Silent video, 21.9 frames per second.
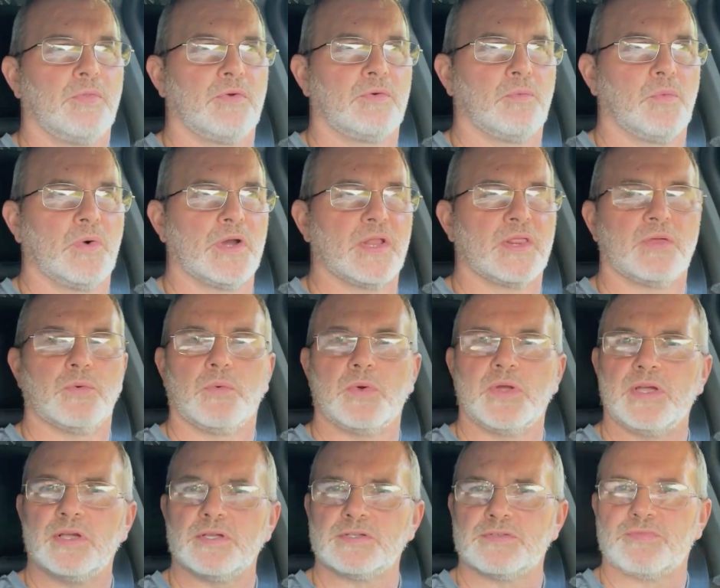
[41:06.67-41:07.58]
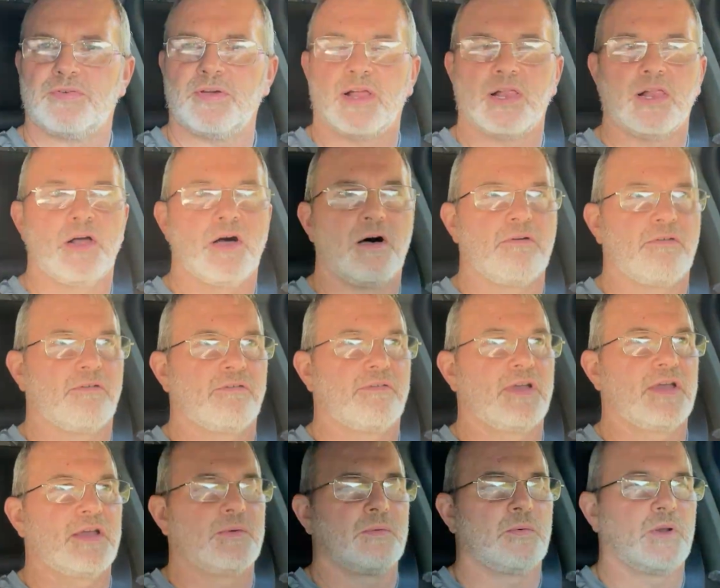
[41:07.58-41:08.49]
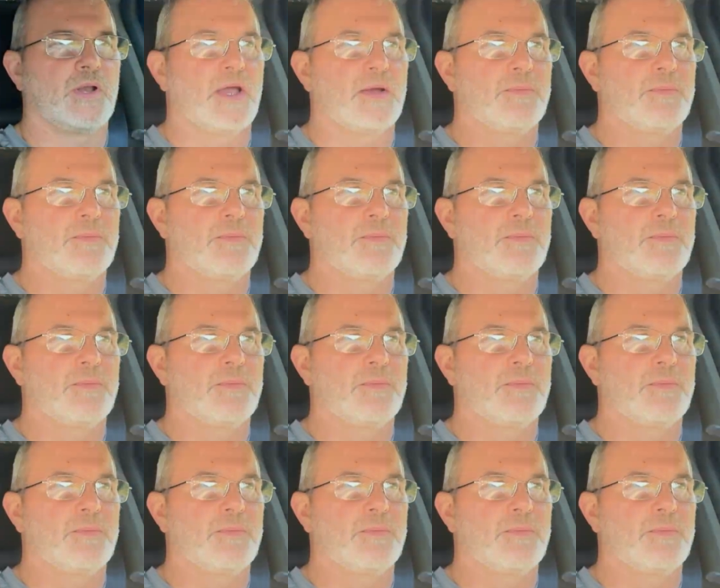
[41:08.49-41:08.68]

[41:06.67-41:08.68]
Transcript: one of the wheels fell off of it, and when I